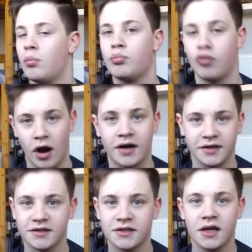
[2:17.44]

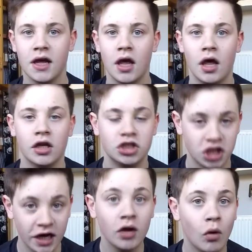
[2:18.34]
practice.
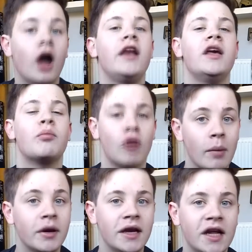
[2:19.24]
Genuine, you
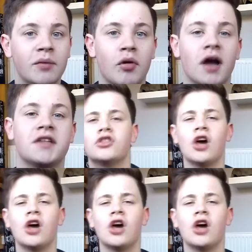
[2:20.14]
probably need to practice.